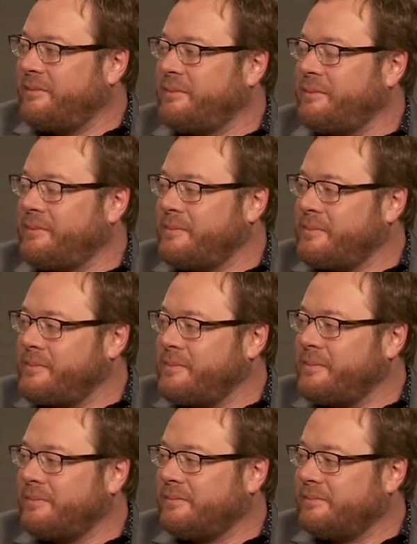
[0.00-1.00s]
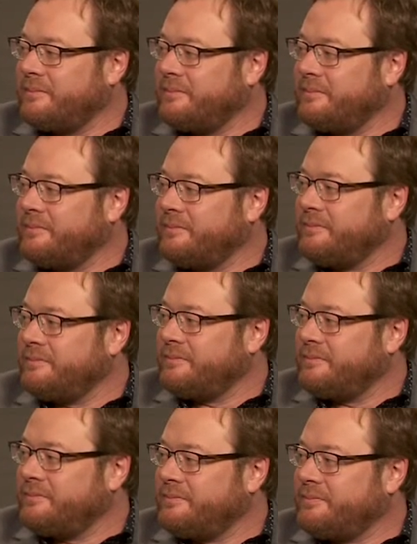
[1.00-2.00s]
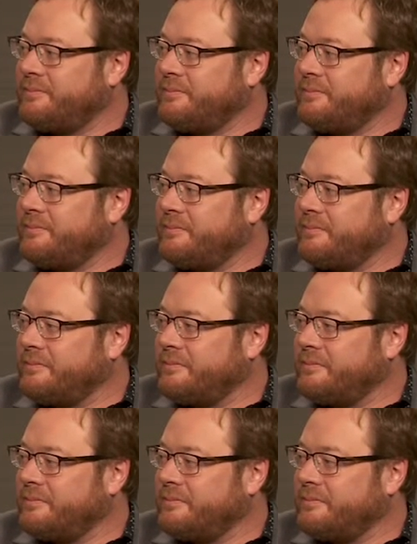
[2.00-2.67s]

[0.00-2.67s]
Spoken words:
The person shown says nothing.